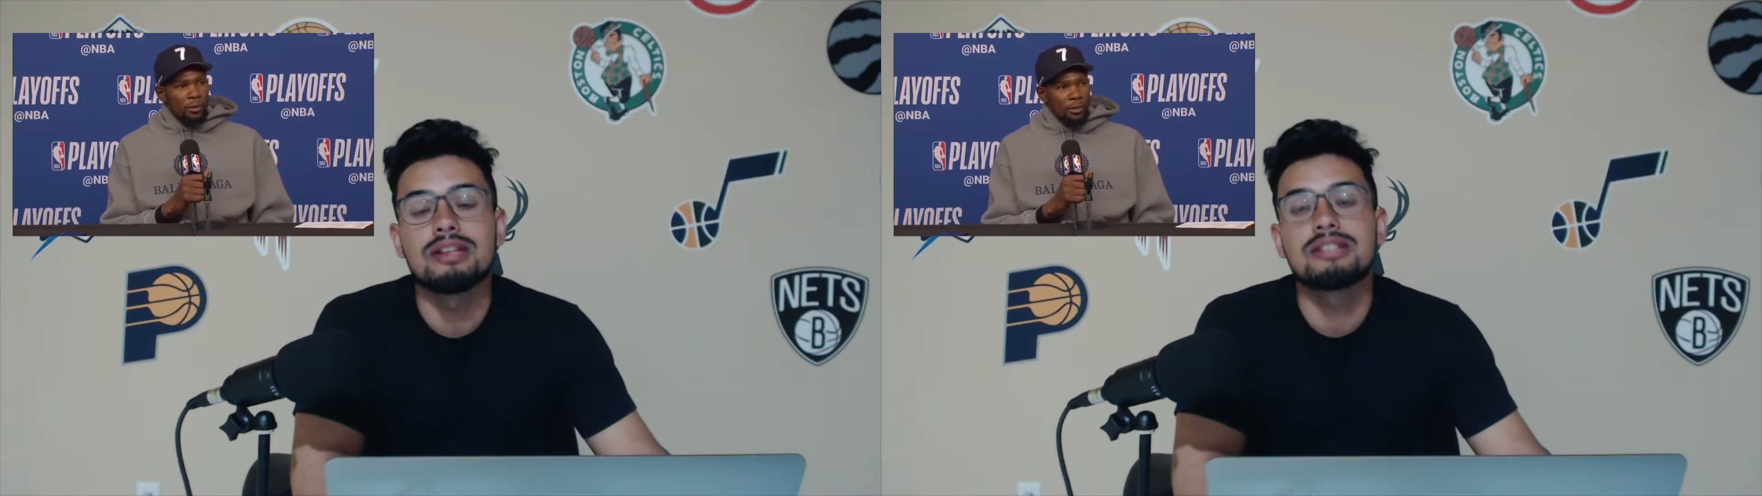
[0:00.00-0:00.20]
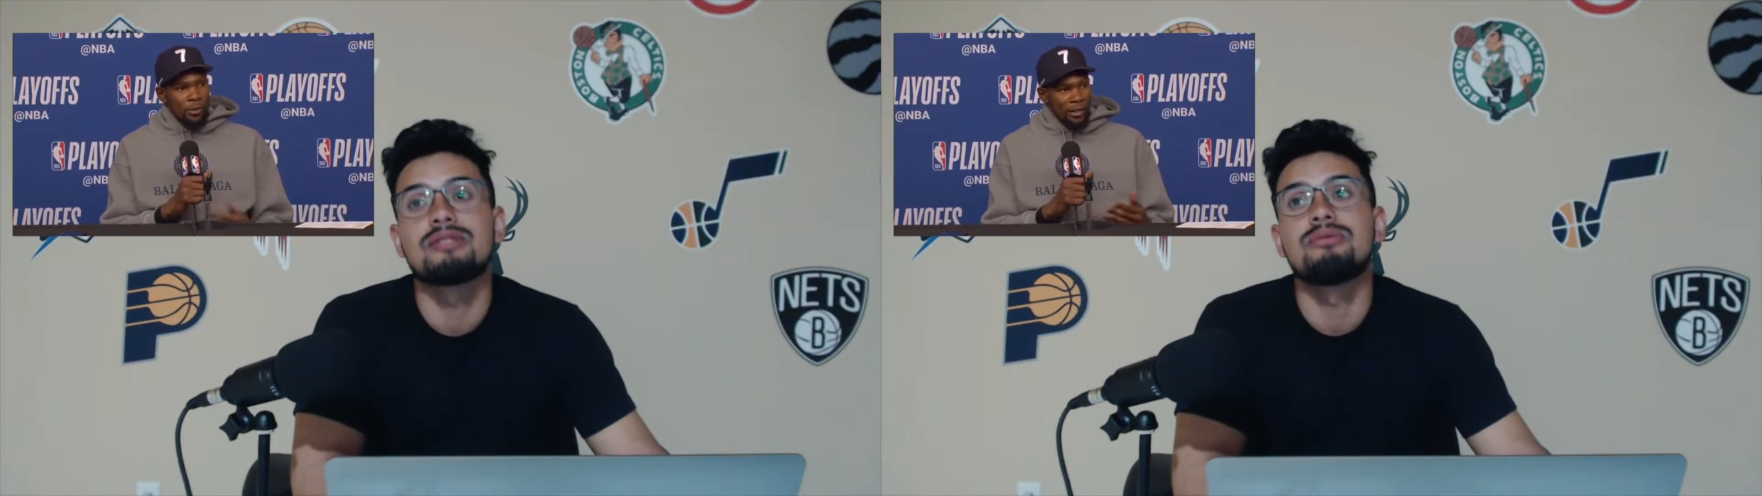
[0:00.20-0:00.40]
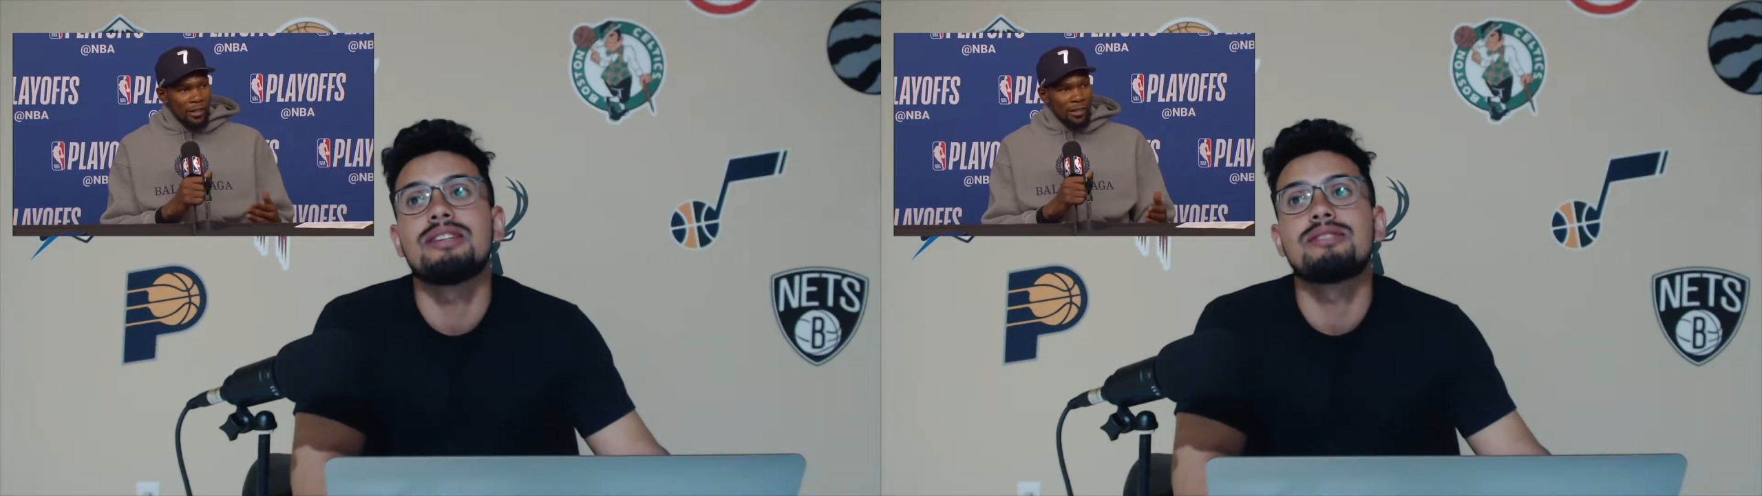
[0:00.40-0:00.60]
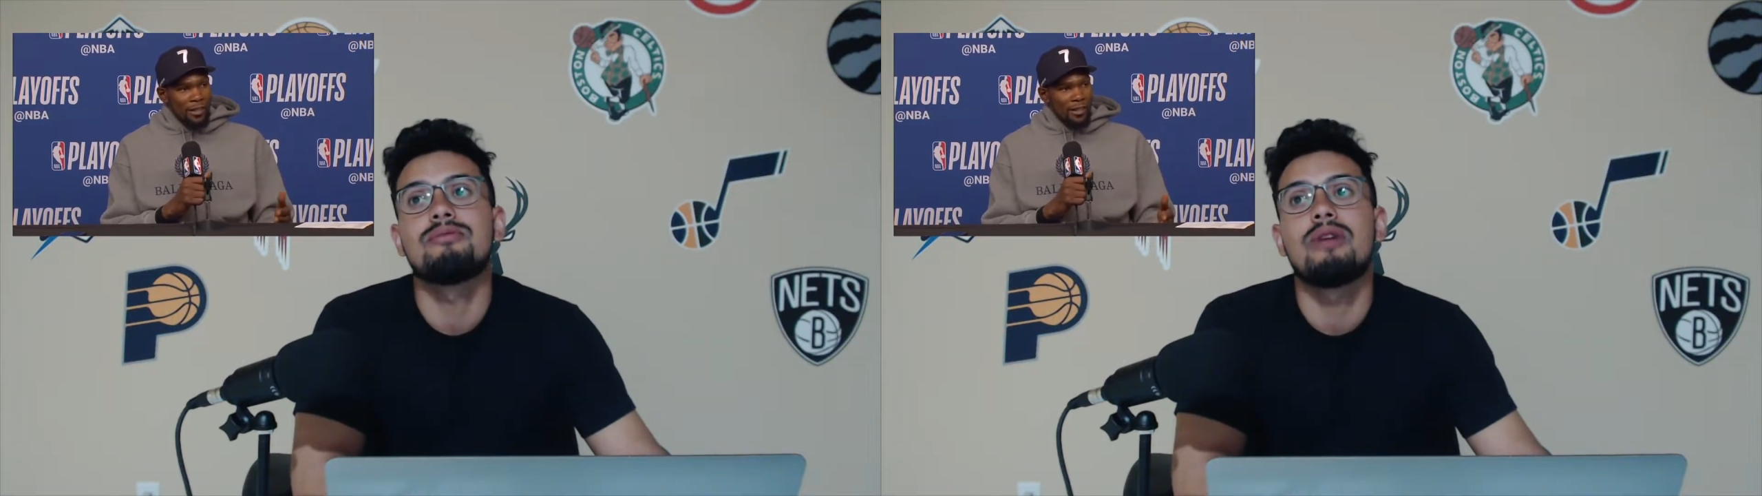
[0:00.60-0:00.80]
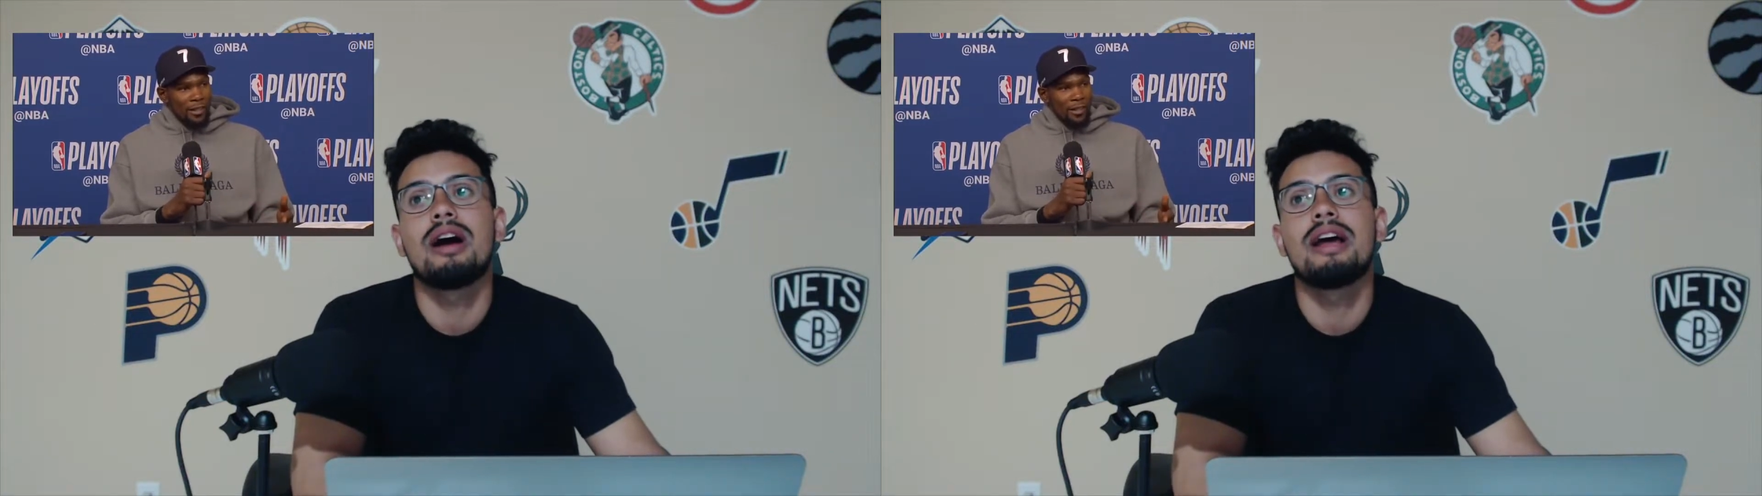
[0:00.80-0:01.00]
It's the reason
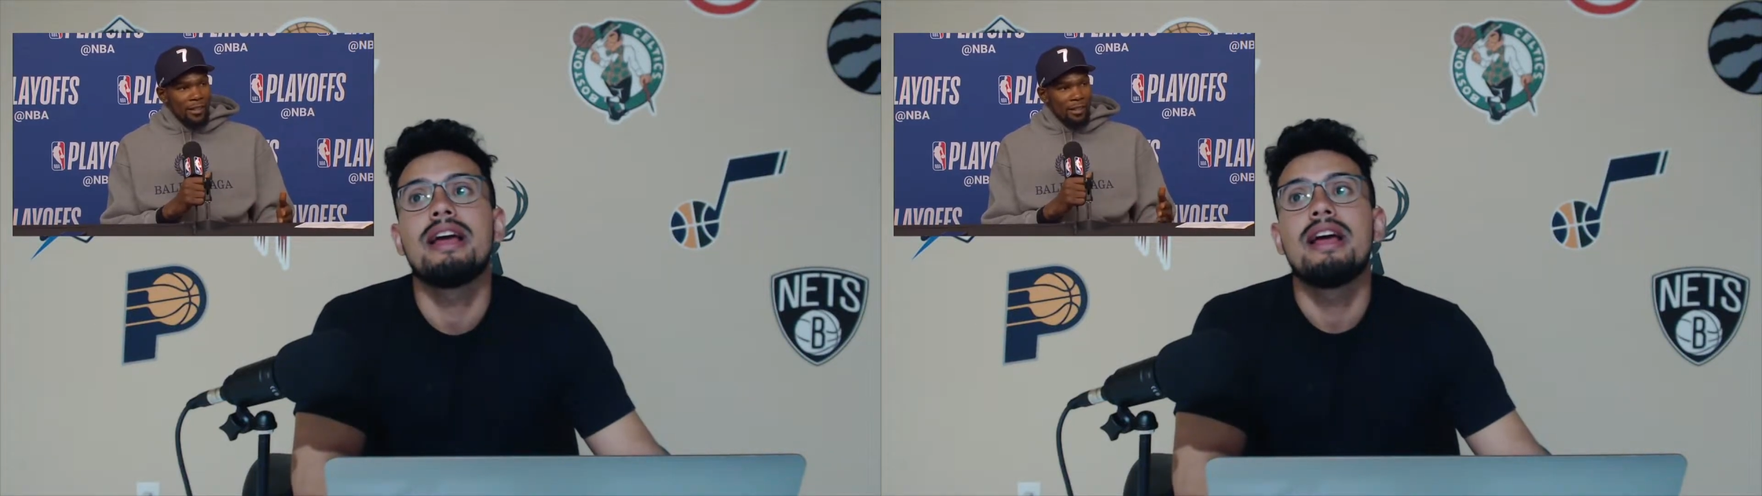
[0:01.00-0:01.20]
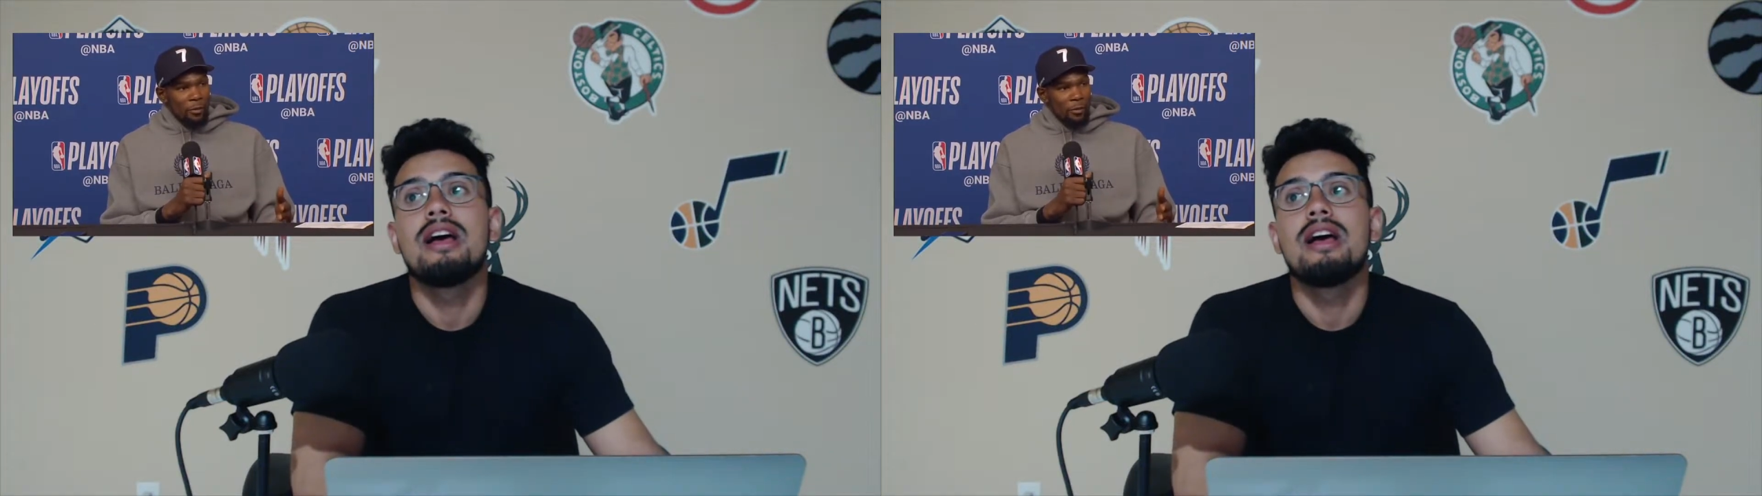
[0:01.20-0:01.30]
why